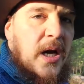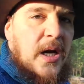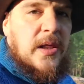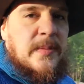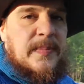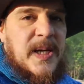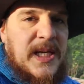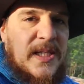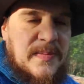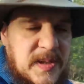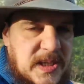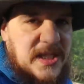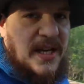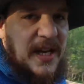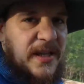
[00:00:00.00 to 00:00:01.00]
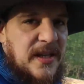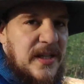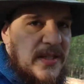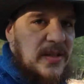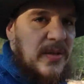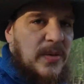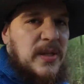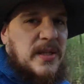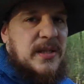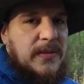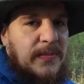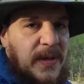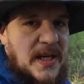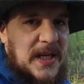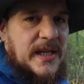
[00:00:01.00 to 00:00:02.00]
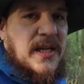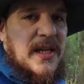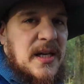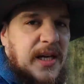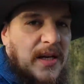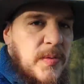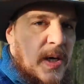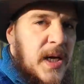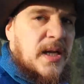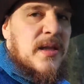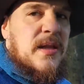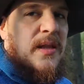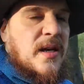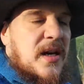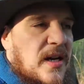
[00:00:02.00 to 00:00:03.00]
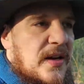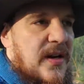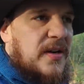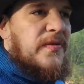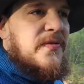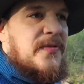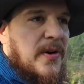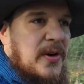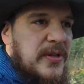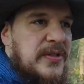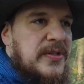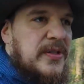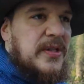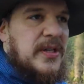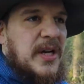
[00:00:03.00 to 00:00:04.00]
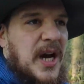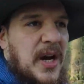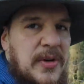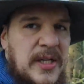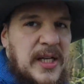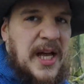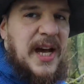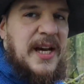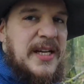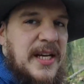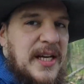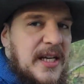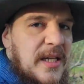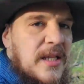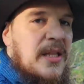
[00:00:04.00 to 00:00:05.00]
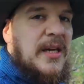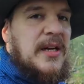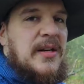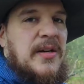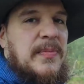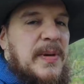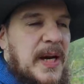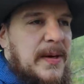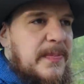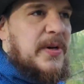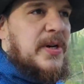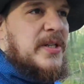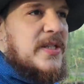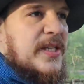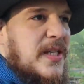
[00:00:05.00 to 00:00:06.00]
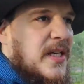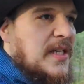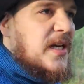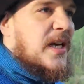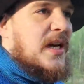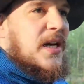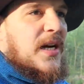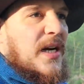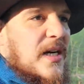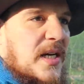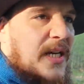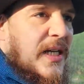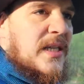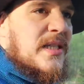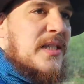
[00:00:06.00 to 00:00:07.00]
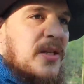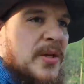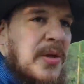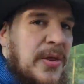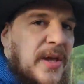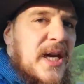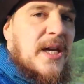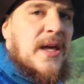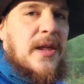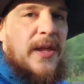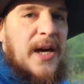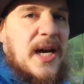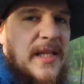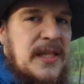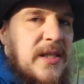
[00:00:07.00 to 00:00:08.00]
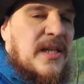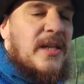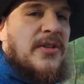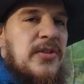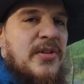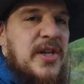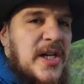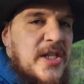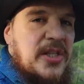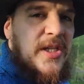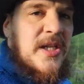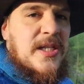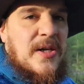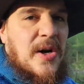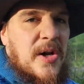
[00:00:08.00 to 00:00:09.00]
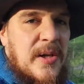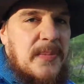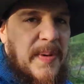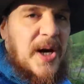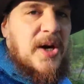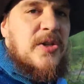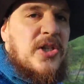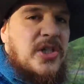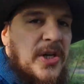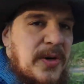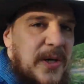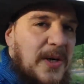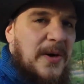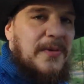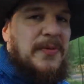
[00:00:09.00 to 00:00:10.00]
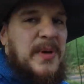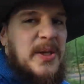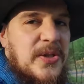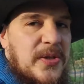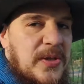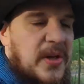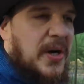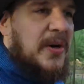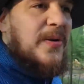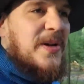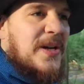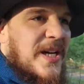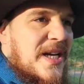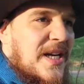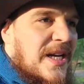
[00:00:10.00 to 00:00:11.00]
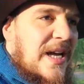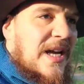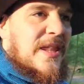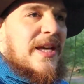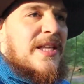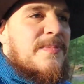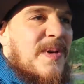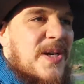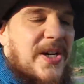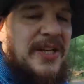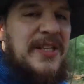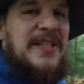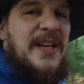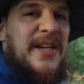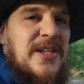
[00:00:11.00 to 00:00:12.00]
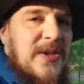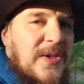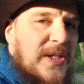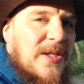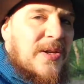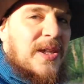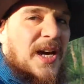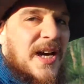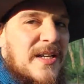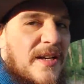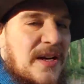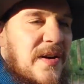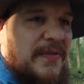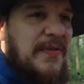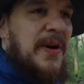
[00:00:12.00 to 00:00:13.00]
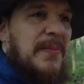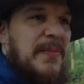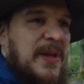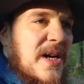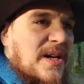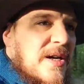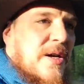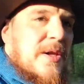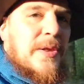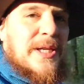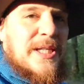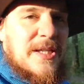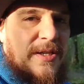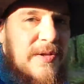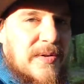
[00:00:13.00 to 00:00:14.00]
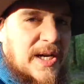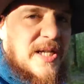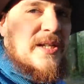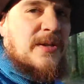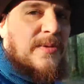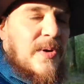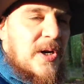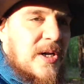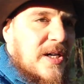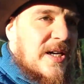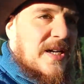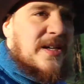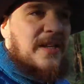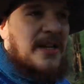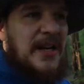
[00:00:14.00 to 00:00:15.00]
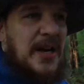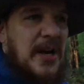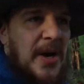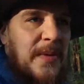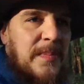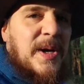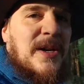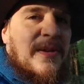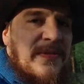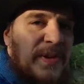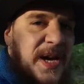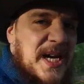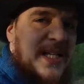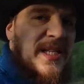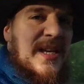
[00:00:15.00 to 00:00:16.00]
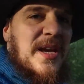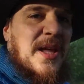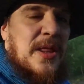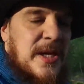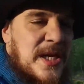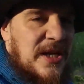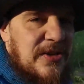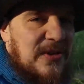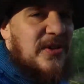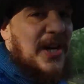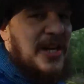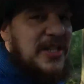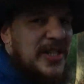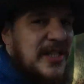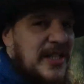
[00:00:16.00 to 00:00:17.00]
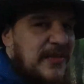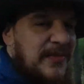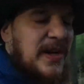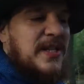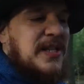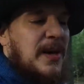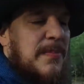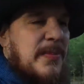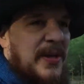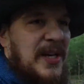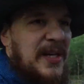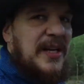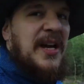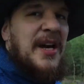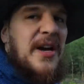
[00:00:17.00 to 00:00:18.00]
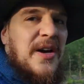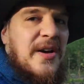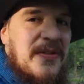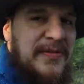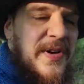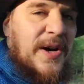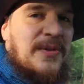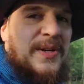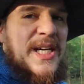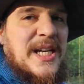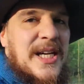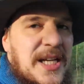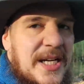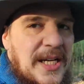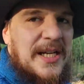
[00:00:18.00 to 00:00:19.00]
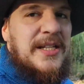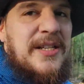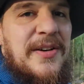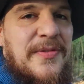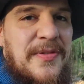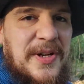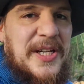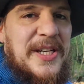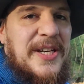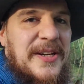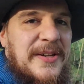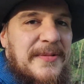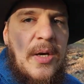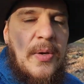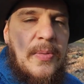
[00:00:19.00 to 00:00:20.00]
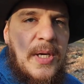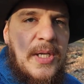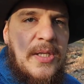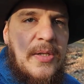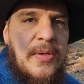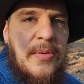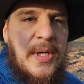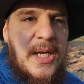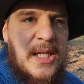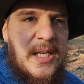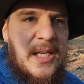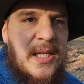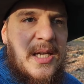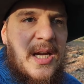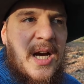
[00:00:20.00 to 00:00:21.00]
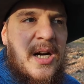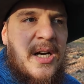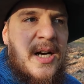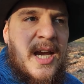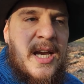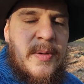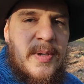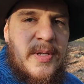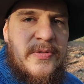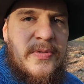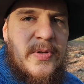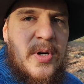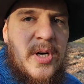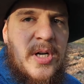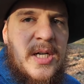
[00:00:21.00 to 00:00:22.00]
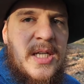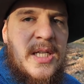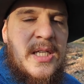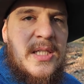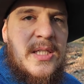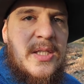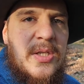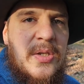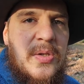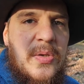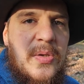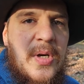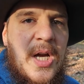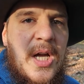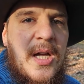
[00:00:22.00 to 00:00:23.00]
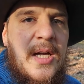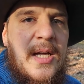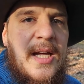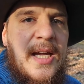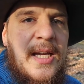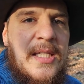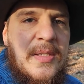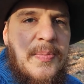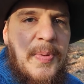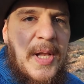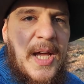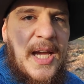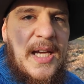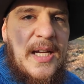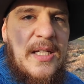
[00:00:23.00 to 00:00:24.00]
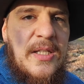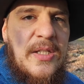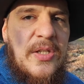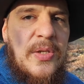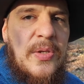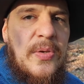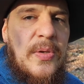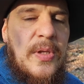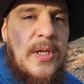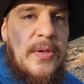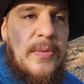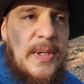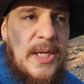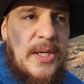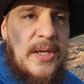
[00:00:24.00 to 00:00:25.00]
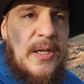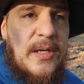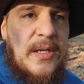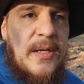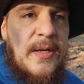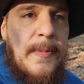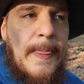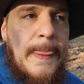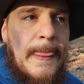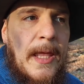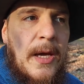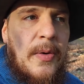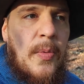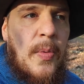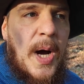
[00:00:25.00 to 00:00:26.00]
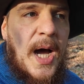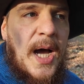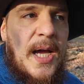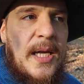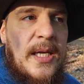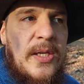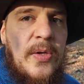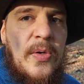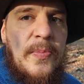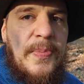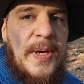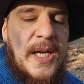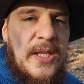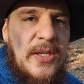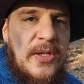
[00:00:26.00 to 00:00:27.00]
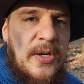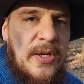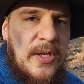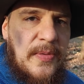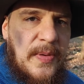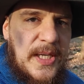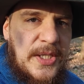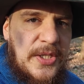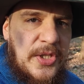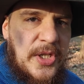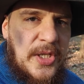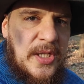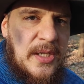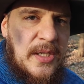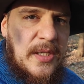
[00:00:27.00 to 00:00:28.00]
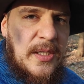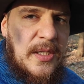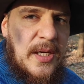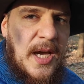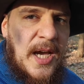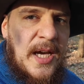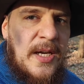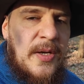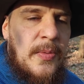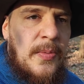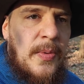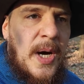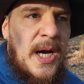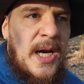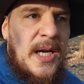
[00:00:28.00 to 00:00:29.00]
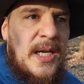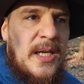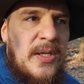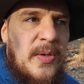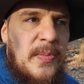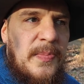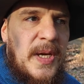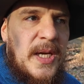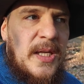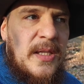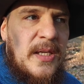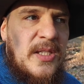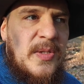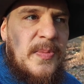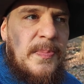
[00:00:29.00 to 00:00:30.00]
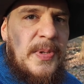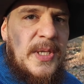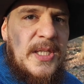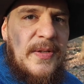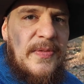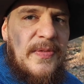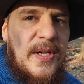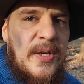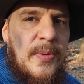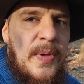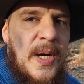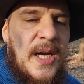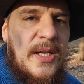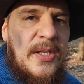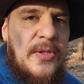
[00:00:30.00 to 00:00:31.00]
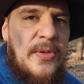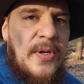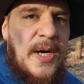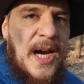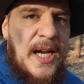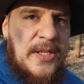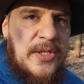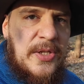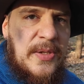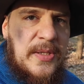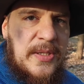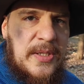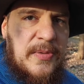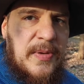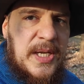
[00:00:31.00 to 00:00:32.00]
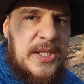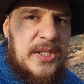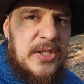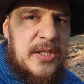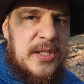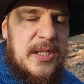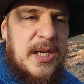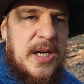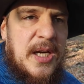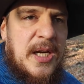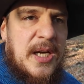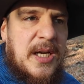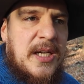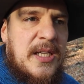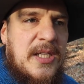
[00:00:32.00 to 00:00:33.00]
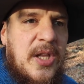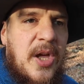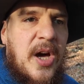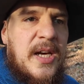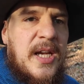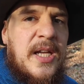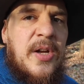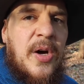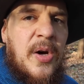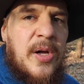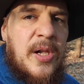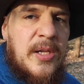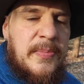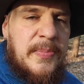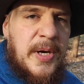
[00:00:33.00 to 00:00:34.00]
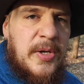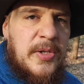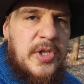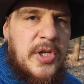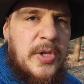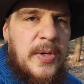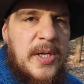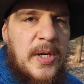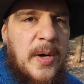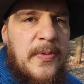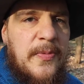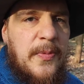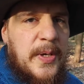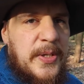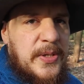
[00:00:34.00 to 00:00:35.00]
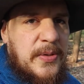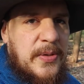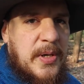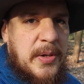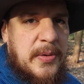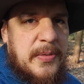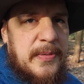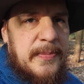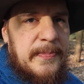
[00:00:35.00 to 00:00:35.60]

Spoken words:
The biggest mistake that students make when they are first outlining their papers is to think that the introduction is all about showing off you know. That's because they're used to that from their thesis writing work. But in fact, the introduction is for something very different. What you really are aiming for is to explain to the reader why you picked your question and why you pick this specific way to answer this question. It is not at all about showing off what you know.